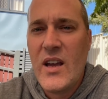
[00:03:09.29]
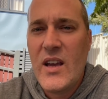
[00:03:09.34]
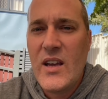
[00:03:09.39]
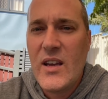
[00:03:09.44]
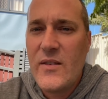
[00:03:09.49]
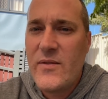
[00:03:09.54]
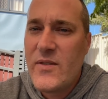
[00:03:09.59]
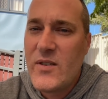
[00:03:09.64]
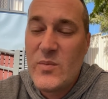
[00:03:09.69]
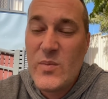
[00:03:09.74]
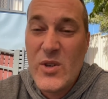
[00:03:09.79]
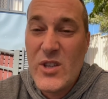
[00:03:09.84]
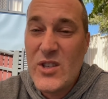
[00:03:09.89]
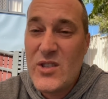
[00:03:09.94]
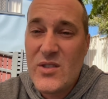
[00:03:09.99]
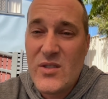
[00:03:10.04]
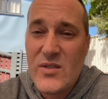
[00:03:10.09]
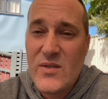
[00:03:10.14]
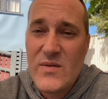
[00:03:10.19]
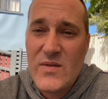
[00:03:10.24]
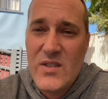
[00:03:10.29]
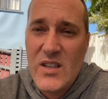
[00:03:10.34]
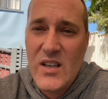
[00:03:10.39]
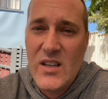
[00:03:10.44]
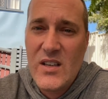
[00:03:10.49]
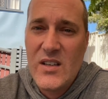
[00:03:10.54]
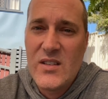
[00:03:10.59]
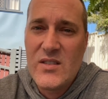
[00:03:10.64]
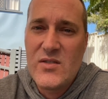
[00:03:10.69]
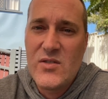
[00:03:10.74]
If admission of
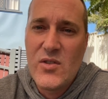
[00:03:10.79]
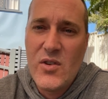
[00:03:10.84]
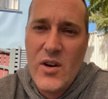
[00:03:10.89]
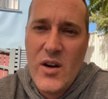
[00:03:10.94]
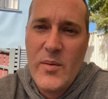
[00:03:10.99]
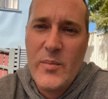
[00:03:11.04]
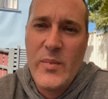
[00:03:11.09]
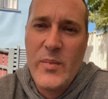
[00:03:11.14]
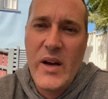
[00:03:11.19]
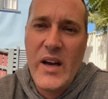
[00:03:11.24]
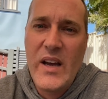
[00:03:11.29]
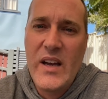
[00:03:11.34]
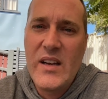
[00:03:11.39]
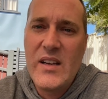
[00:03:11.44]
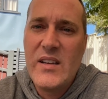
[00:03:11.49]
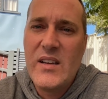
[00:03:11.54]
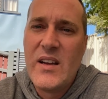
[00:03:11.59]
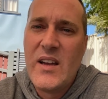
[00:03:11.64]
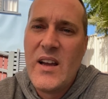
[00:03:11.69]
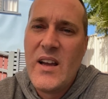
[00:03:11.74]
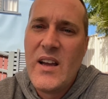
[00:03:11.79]
sin is not made,